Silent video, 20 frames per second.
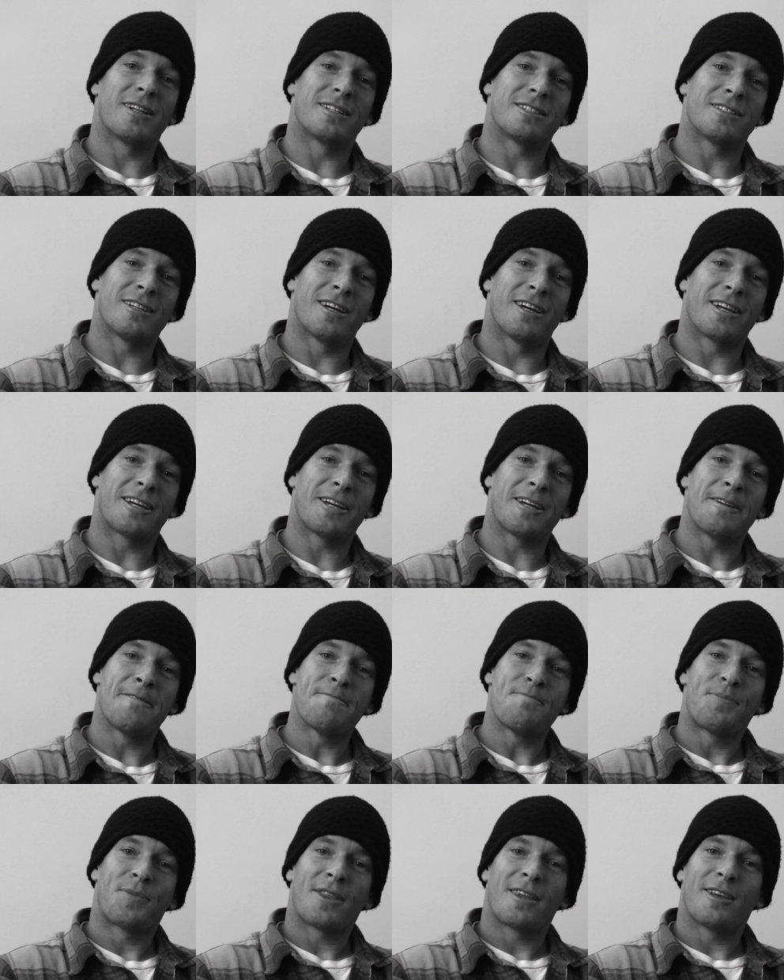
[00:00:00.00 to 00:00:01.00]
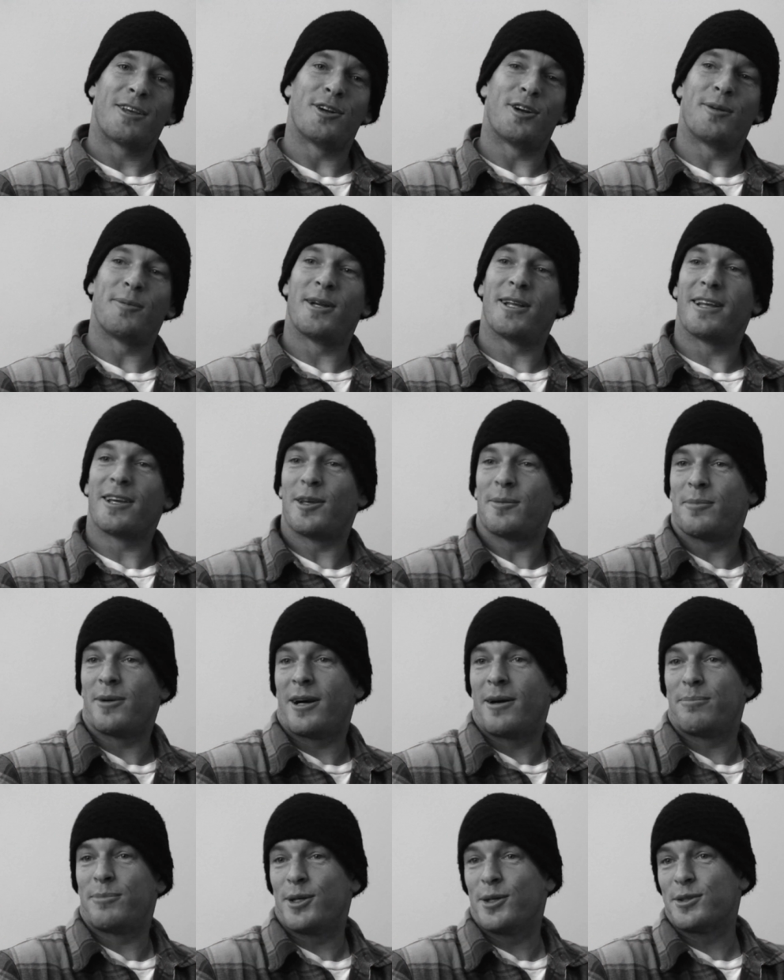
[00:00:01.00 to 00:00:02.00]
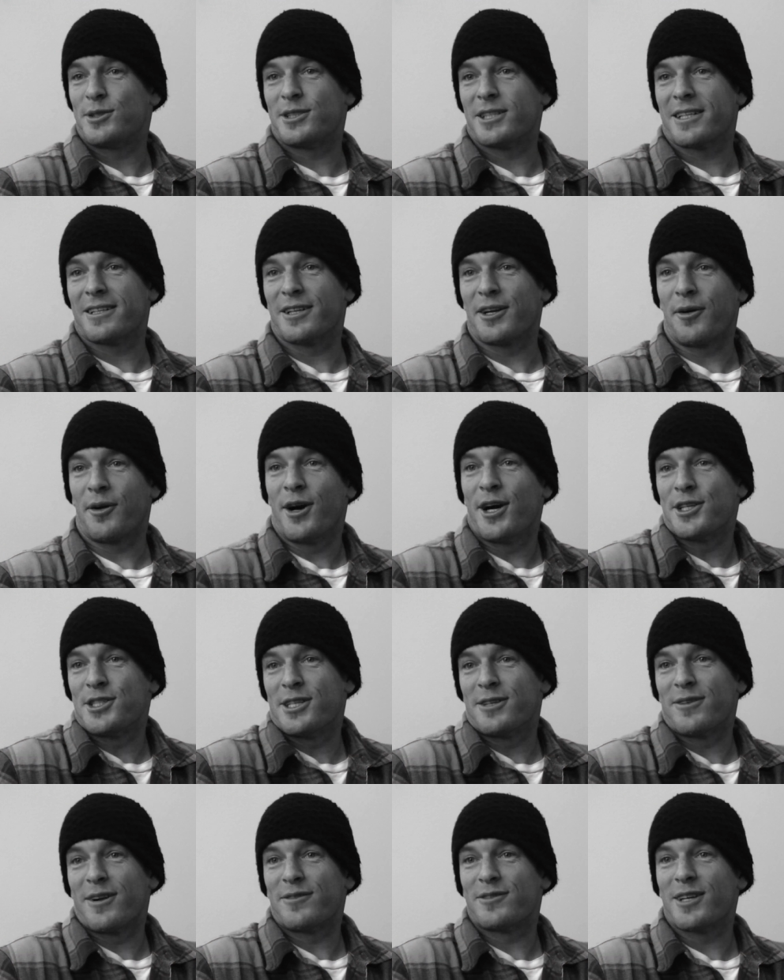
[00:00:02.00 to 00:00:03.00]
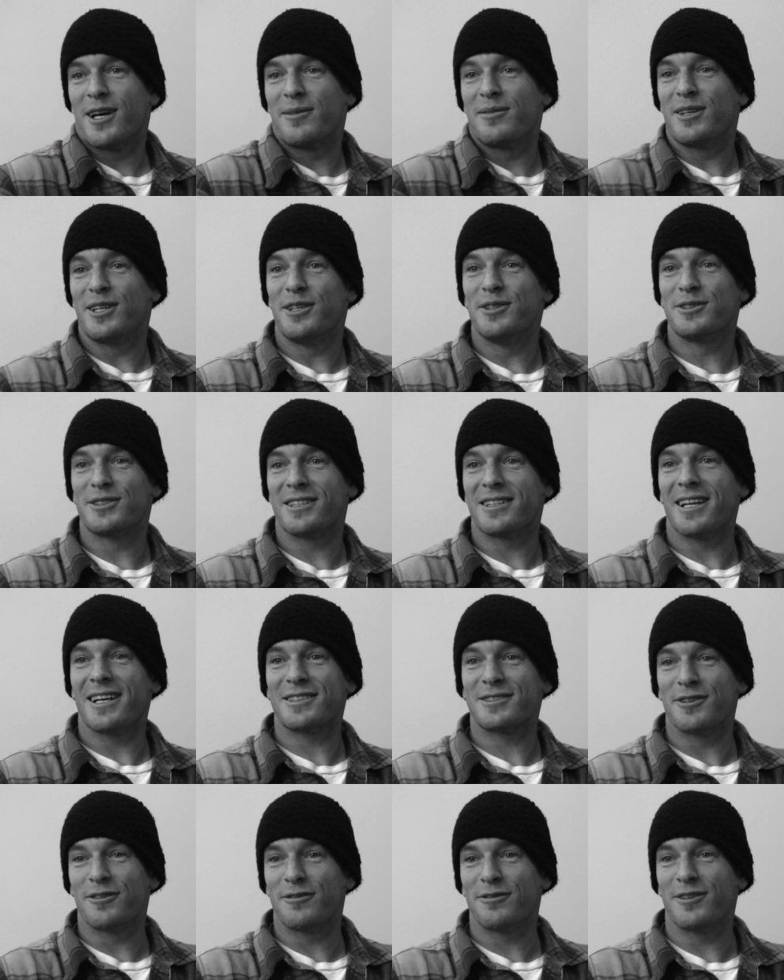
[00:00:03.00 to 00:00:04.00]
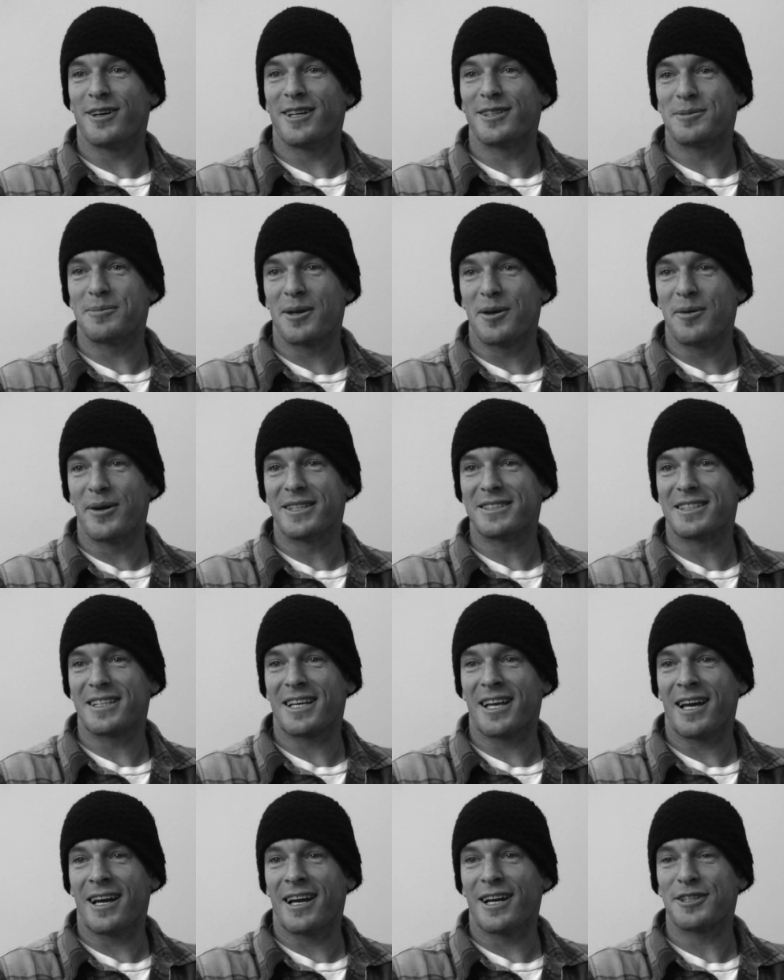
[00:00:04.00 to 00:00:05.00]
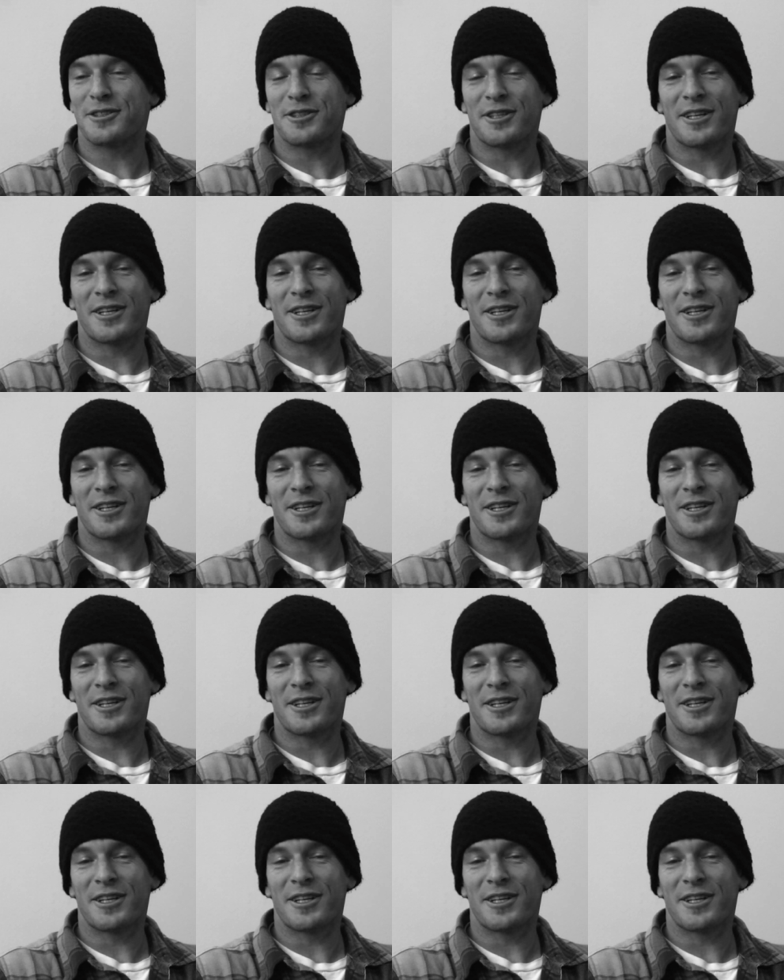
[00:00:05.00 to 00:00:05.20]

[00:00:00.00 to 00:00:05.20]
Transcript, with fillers: that's like, you know what I mean, like you buy a boat, stick it in the garage, you never have time to use it? That's no fun. It's a big waste of cash,